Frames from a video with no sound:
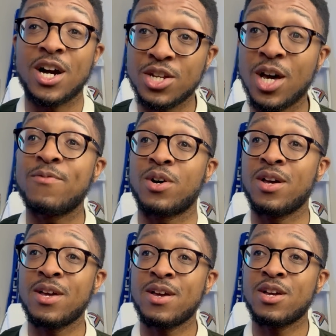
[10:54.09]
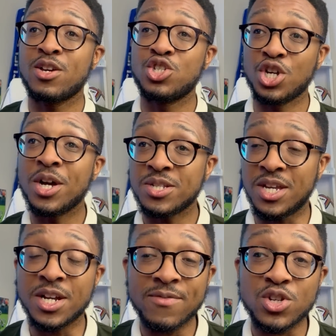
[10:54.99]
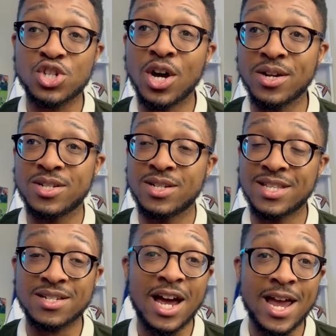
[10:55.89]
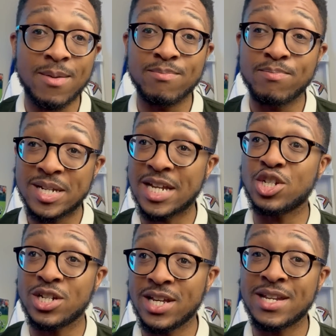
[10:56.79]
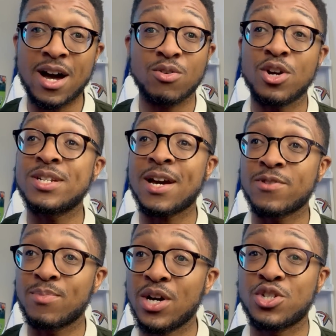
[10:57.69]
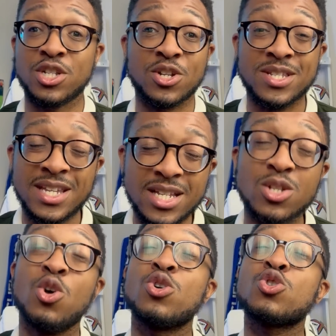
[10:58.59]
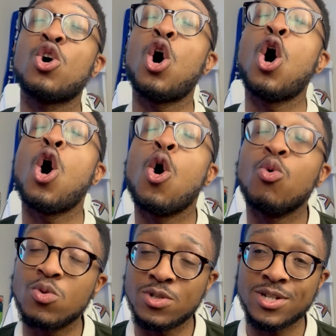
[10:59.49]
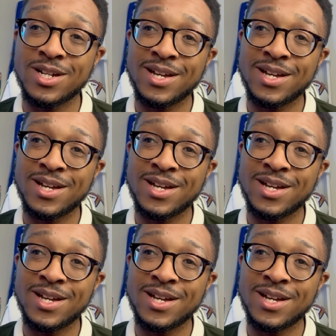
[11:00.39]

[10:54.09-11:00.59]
Another jersey, another shirt that I am potentially now going to have to purchase because this looks cold.